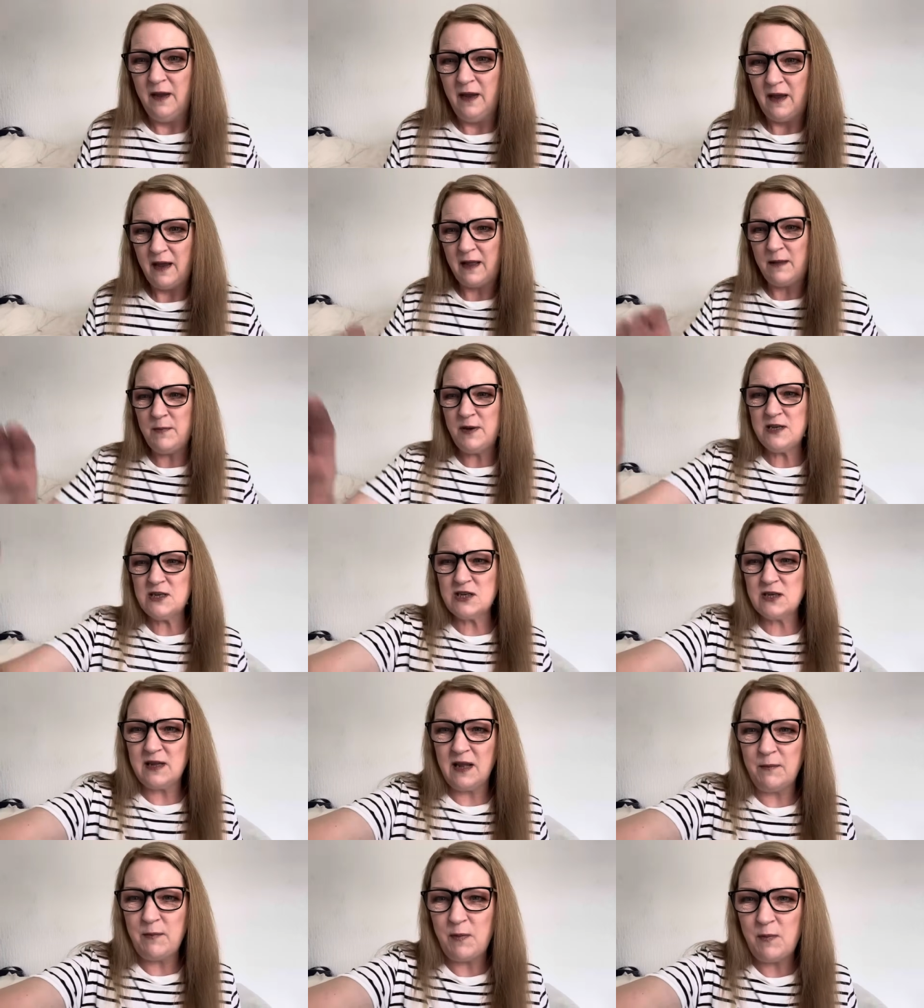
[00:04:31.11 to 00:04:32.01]
Let me,
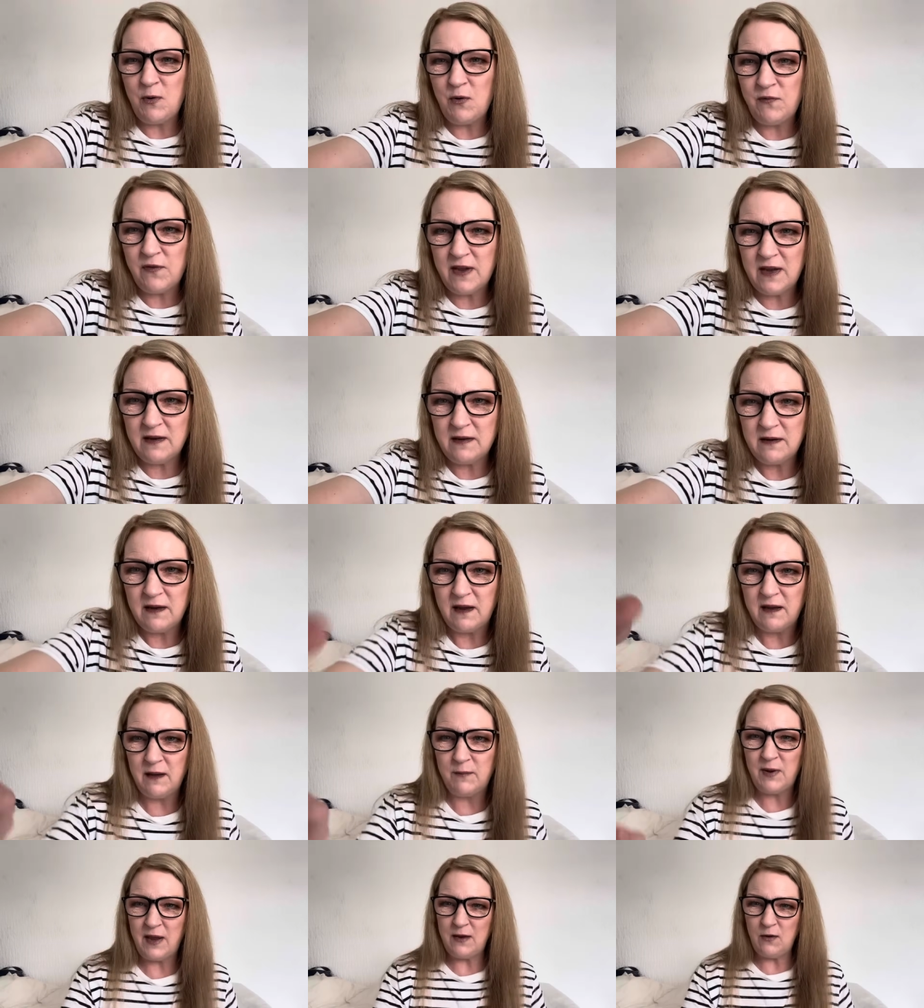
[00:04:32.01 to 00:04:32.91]
let me move you.
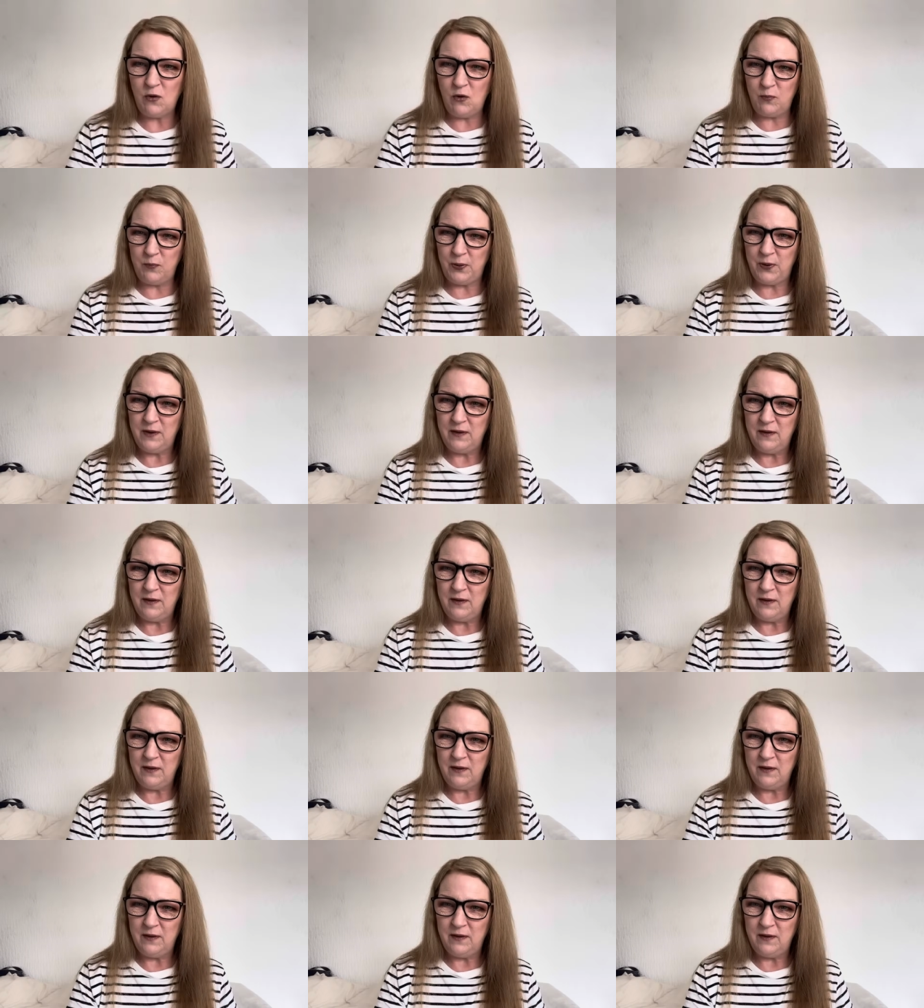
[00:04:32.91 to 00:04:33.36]
Am I up?